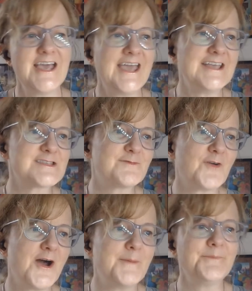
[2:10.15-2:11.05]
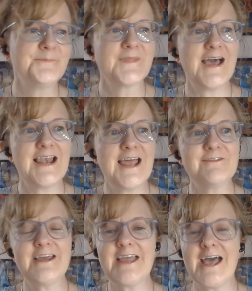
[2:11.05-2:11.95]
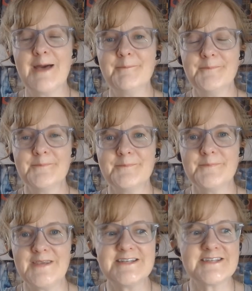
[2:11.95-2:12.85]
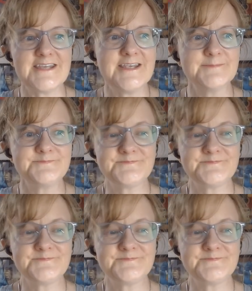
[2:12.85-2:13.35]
It's from 11 a.m. PT,